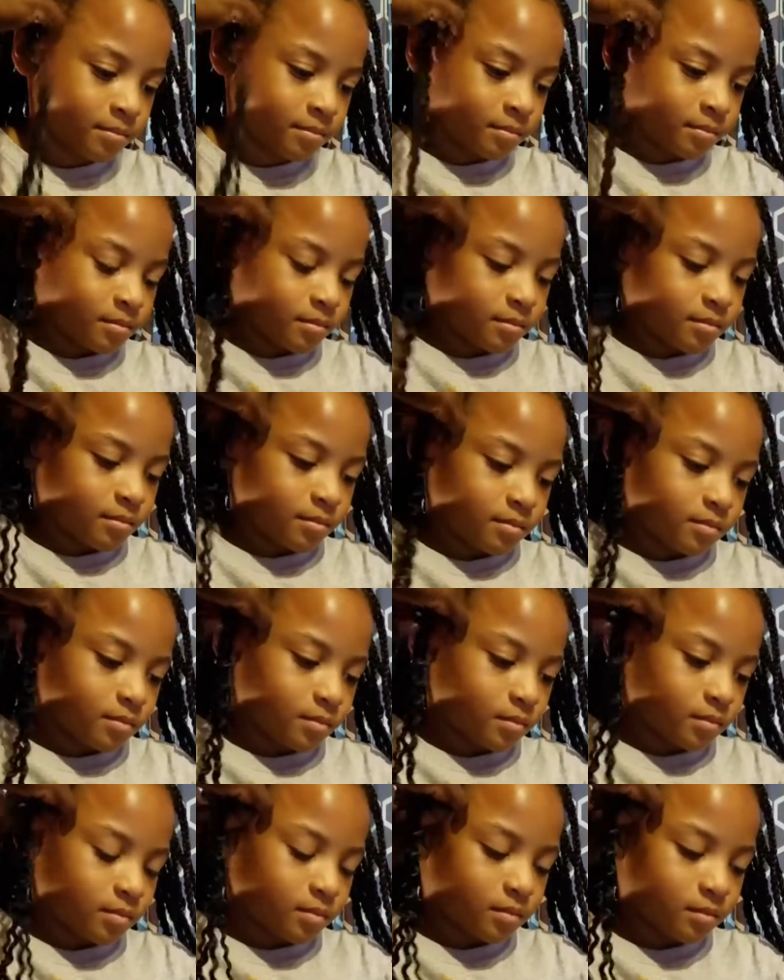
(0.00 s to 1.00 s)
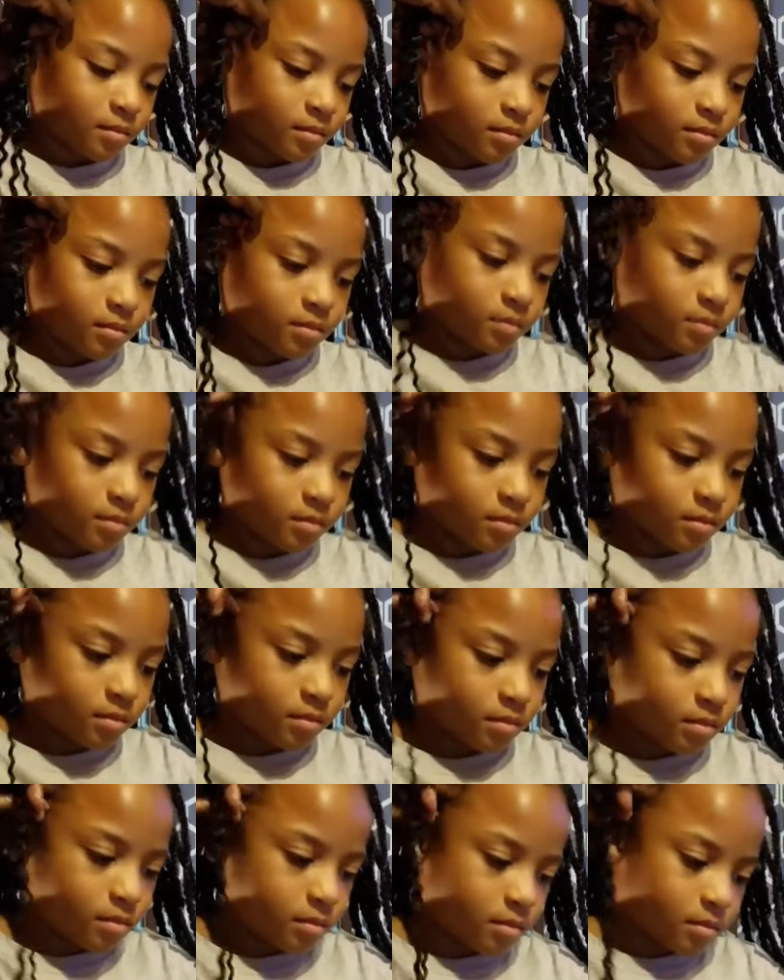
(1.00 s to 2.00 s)

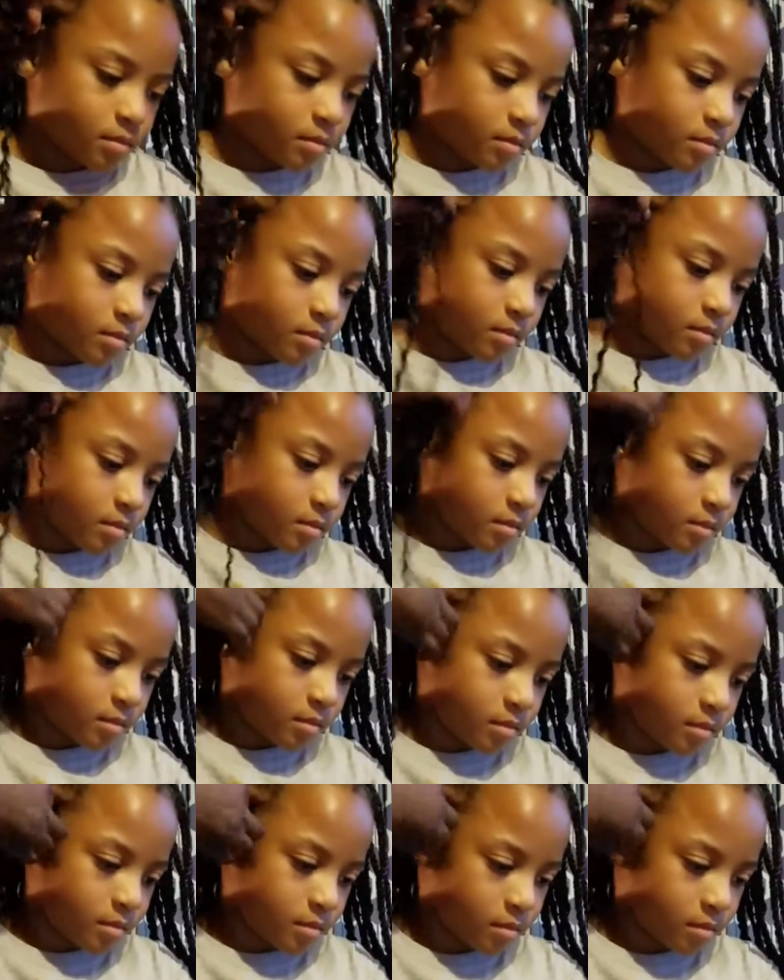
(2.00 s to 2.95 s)
[no speech]